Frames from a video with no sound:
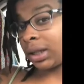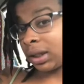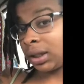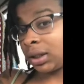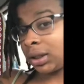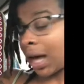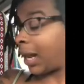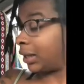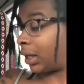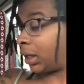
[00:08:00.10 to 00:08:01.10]
that? I
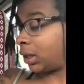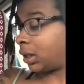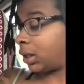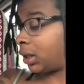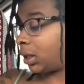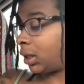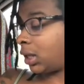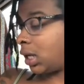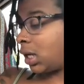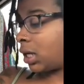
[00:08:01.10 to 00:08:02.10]
like that.
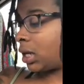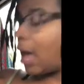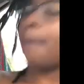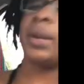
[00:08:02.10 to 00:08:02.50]
But